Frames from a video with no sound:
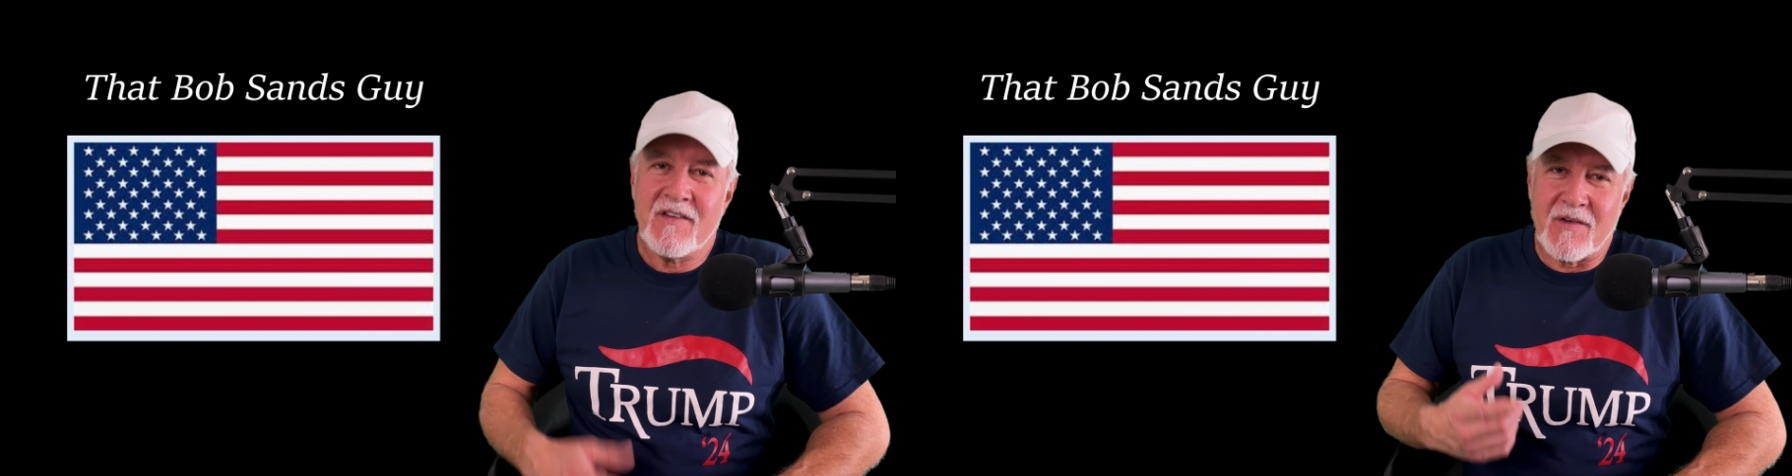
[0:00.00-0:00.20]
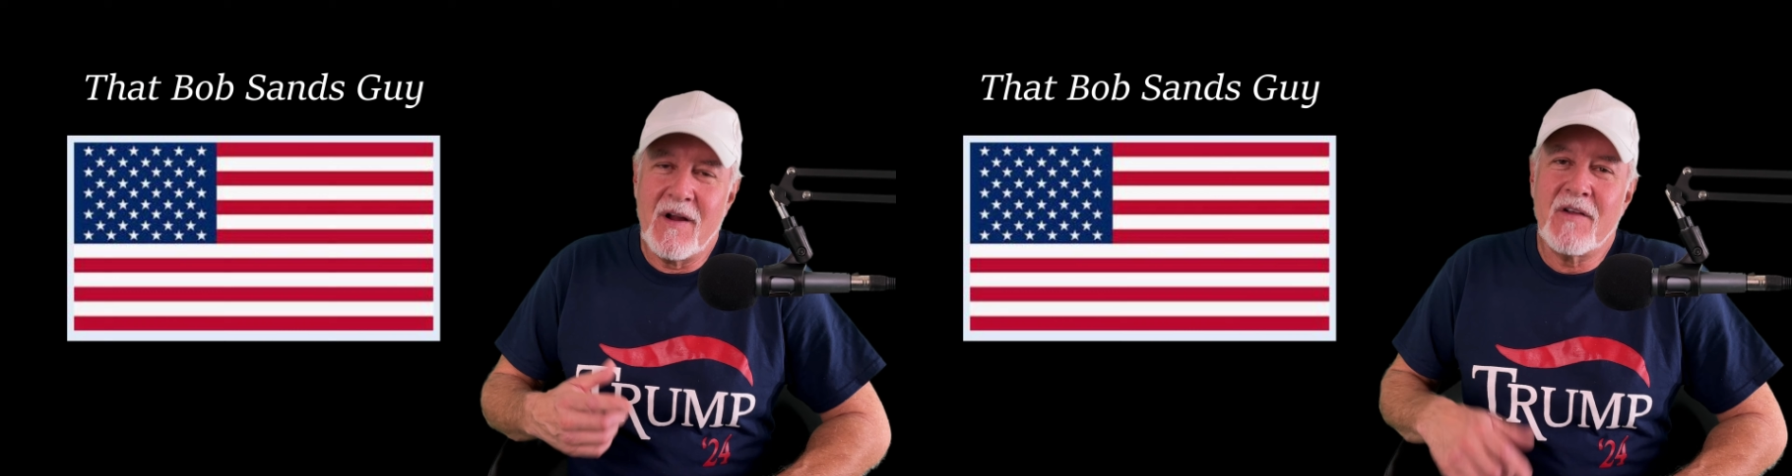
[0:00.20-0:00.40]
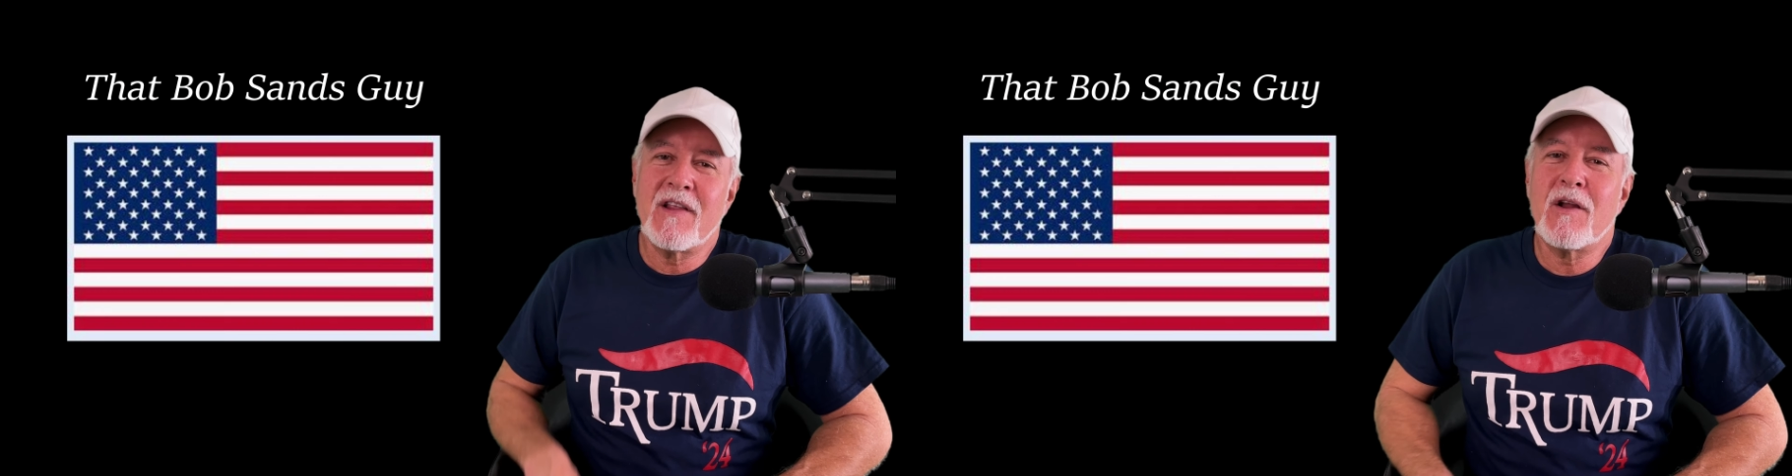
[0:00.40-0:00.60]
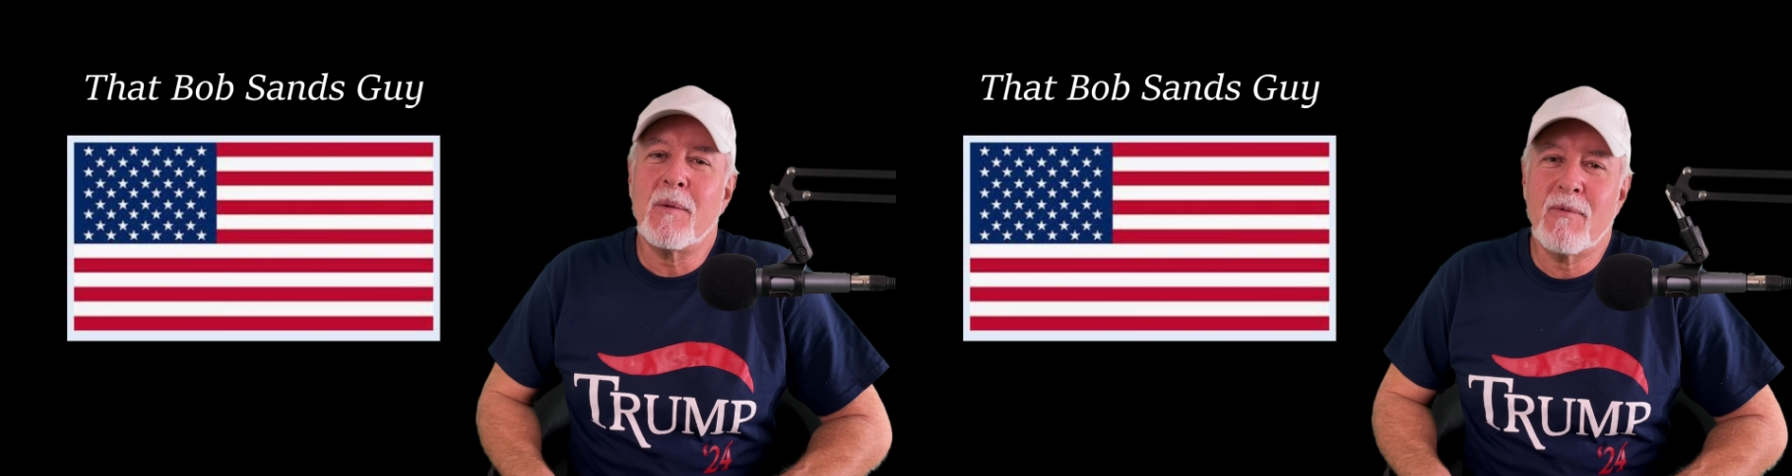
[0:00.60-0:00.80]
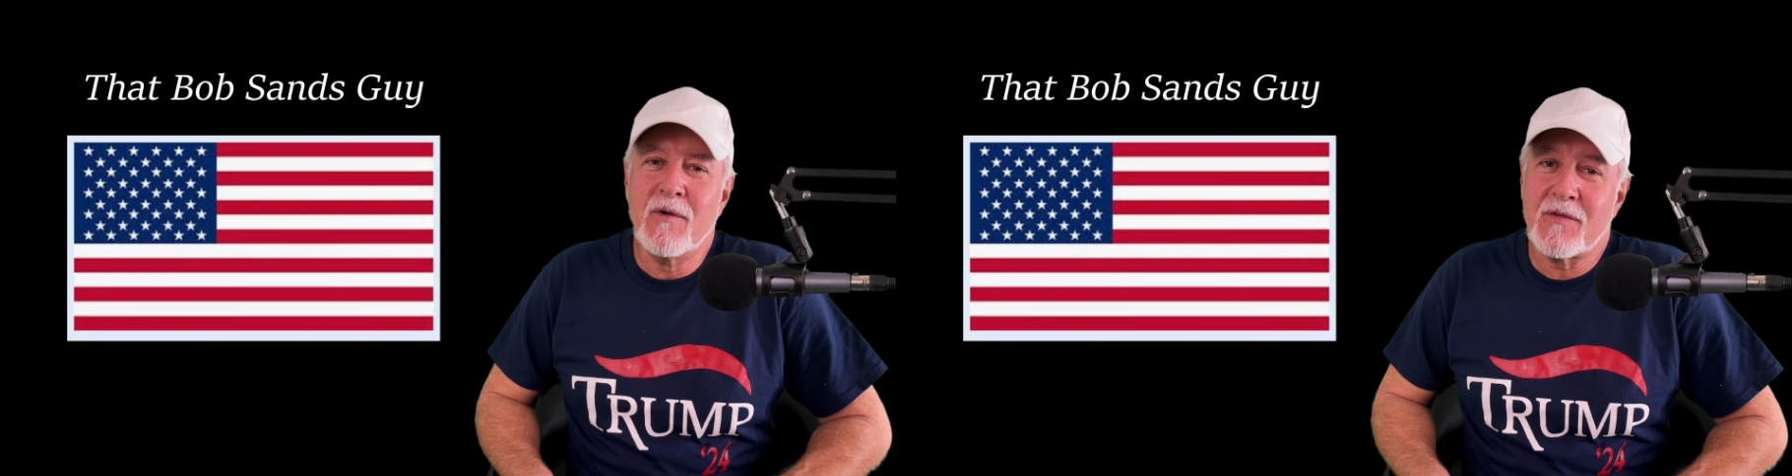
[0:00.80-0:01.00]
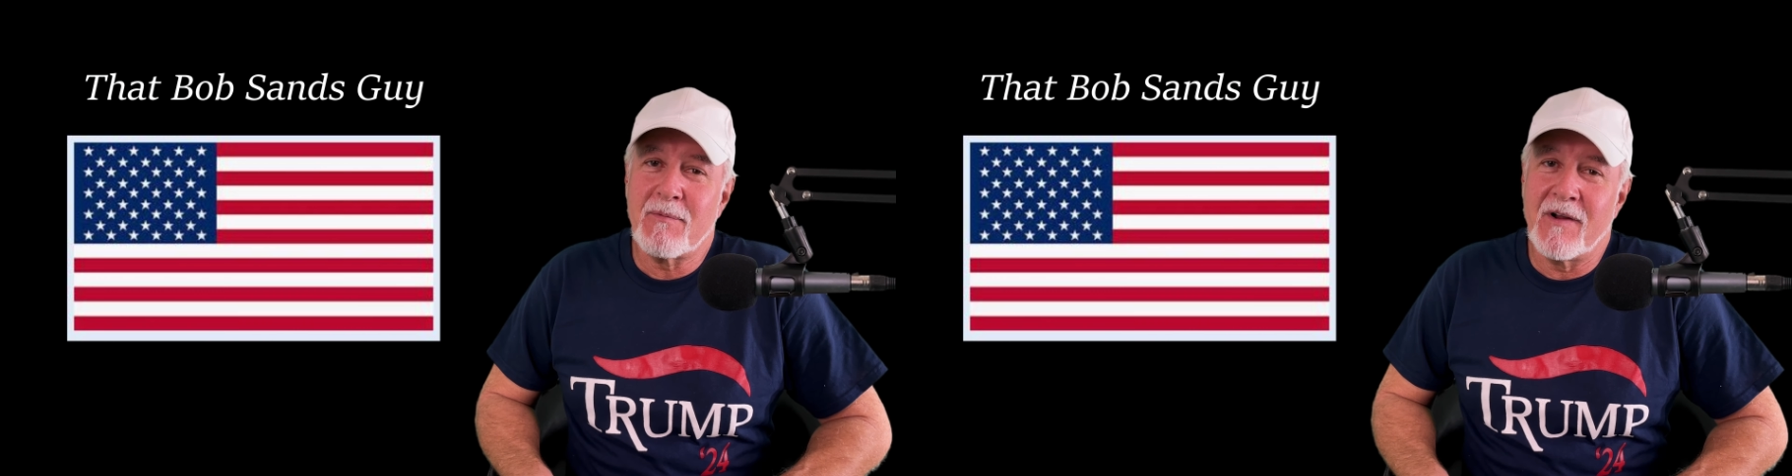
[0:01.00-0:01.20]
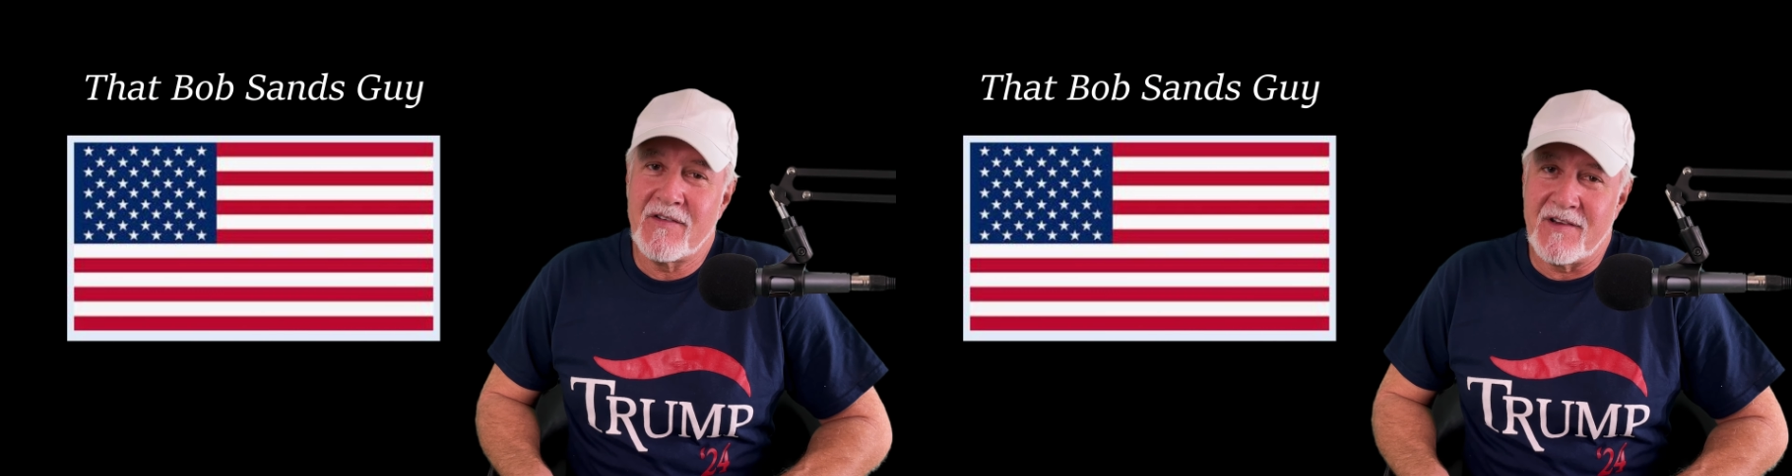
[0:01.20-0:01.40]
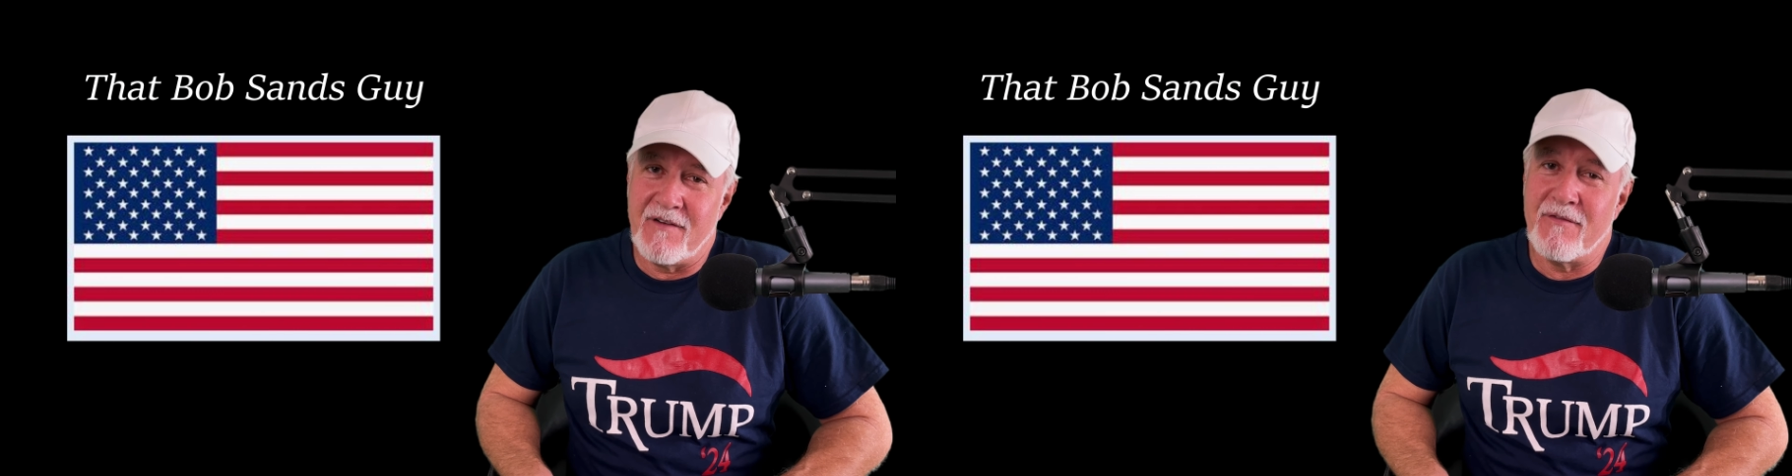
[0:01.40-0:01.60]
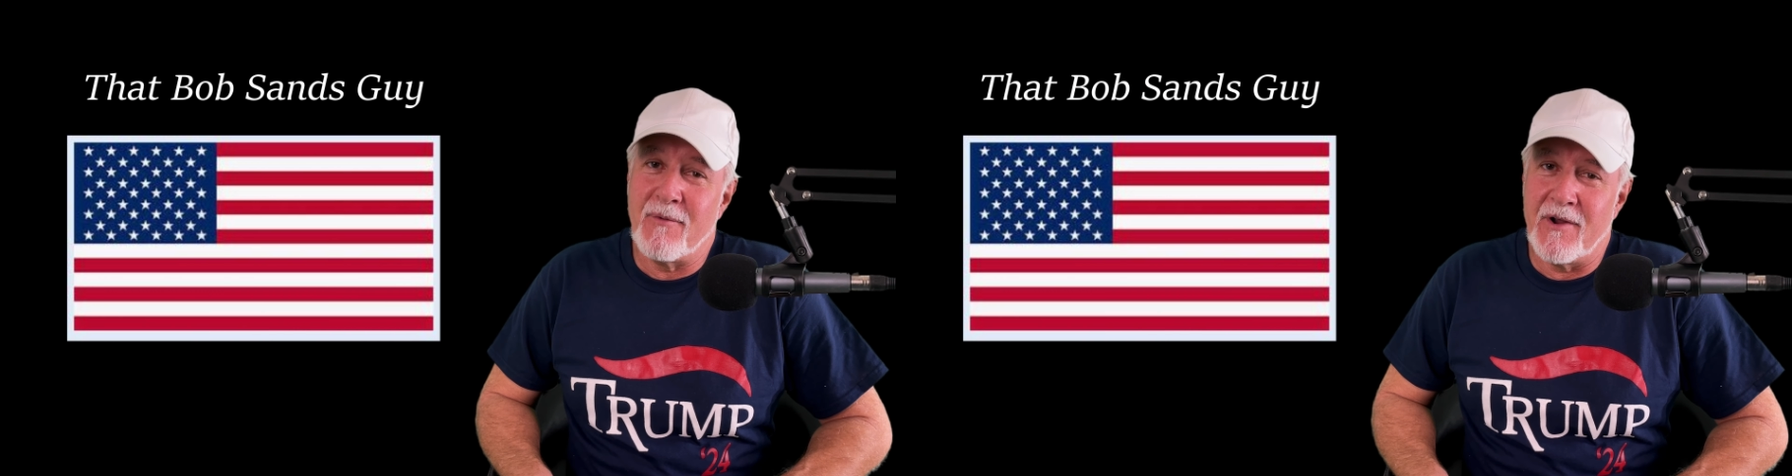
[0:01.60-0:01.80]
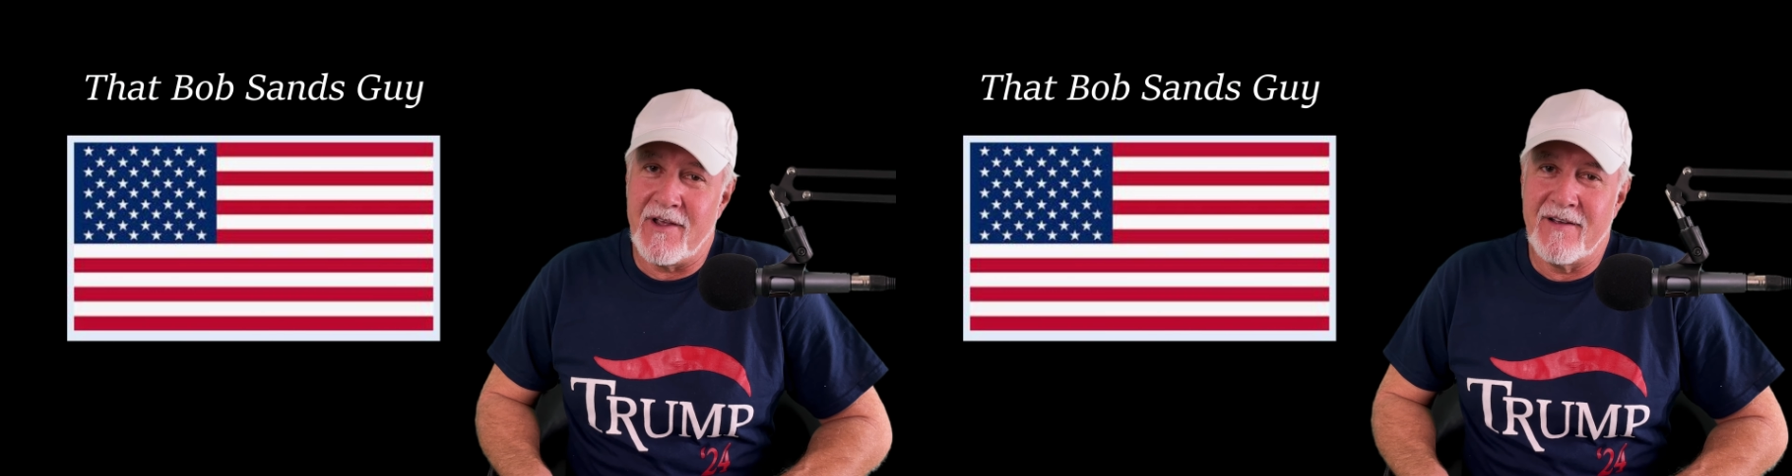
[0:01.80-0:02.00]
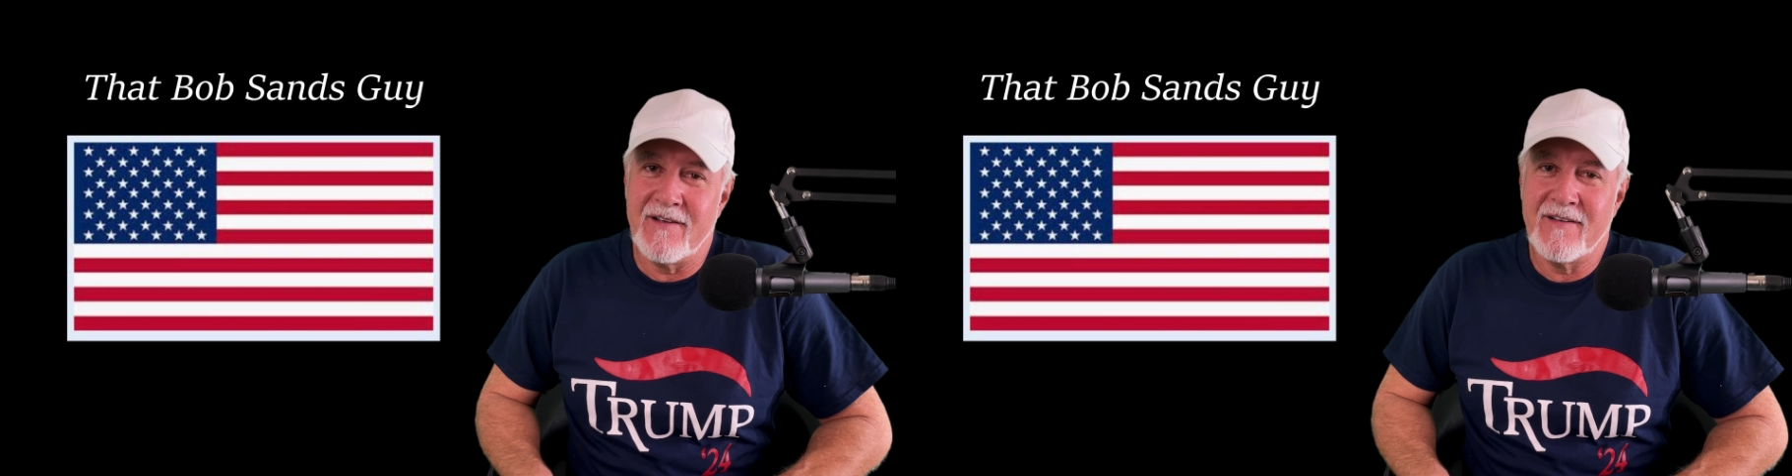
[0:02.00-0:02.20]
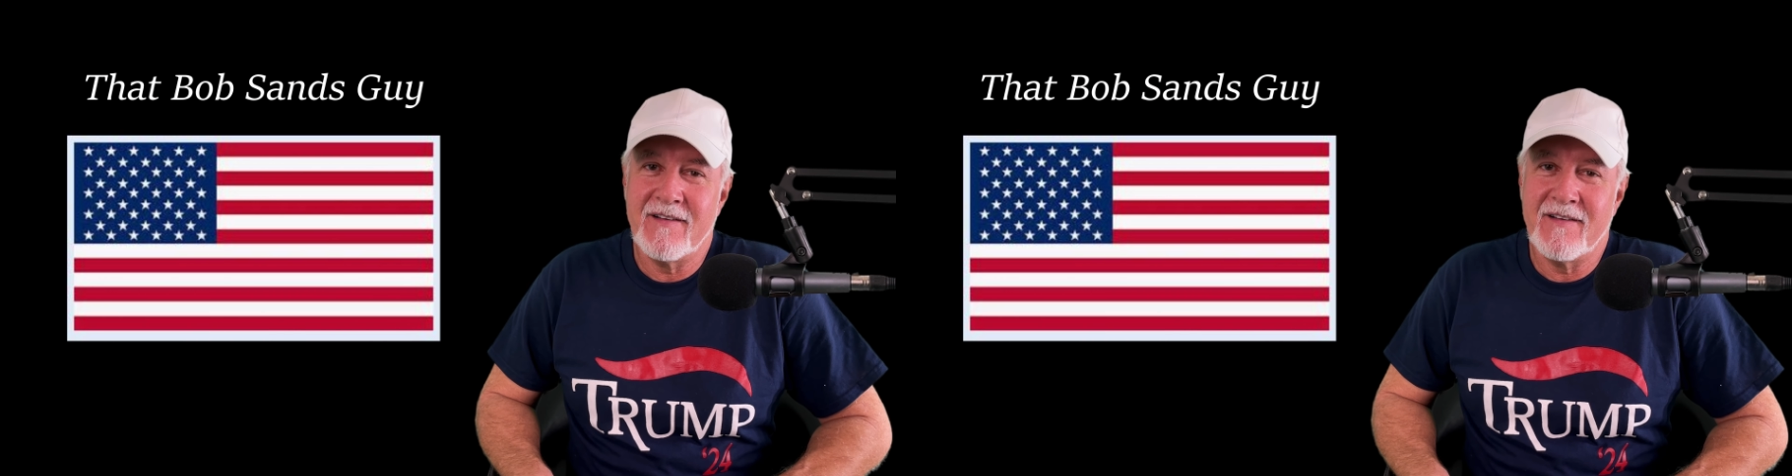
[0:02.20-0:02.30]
So here's a little Bruce Springsteen for you.